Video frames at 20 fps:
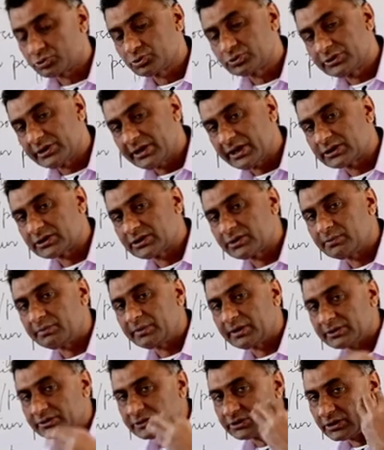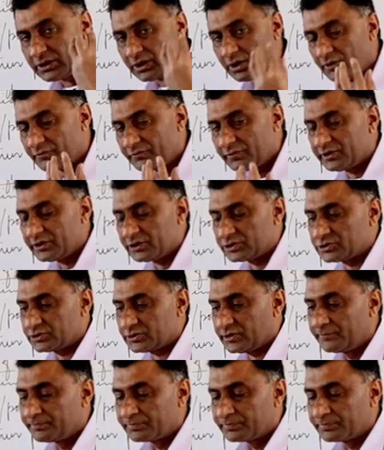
So they acted upon the law of inertia.